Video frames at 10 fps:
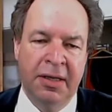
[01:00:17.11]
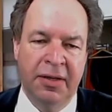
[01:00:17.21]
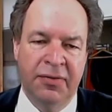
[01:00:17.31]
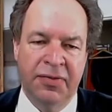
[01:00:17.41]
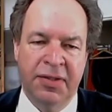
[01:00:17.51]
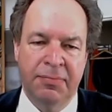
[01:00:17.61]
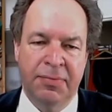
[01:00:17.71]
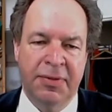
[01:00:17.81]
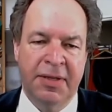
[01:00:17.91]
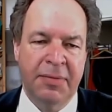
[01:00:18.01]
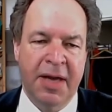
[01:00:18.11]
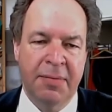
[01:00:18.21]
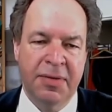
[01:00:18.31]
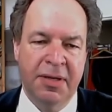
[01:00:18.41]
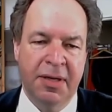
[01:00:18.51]
If
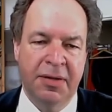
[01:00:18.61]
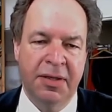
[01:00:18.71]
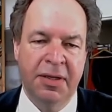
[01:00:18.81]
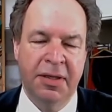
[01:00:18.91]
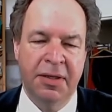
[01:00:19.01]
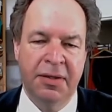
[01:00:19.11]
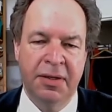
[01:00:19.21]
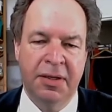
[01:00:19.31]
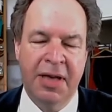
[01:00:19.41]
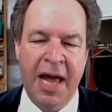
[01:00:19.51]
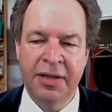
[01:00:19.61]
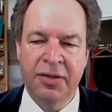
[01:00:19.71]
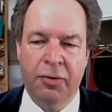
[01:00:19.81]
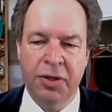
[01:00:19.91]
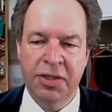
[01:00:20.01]
sometimes the client
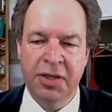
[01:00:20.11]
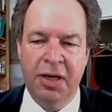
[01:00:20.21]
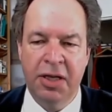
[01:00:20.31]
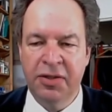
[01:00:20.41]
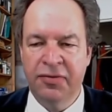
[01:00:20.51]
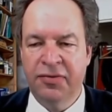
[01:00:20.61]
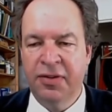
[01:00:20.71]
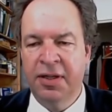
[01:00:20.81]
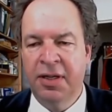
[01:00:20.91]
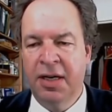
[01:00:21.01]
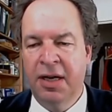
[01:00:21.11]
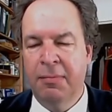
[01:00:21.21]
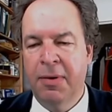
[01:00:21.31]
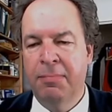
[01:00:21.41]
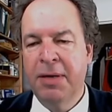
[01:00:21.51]
orders a lot of
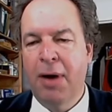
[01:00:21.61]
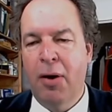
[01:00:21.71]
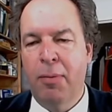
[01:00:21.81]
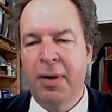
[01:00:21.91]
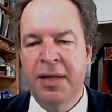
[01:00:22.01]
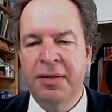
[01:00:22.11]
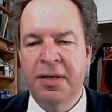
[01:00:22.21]
a big power plant,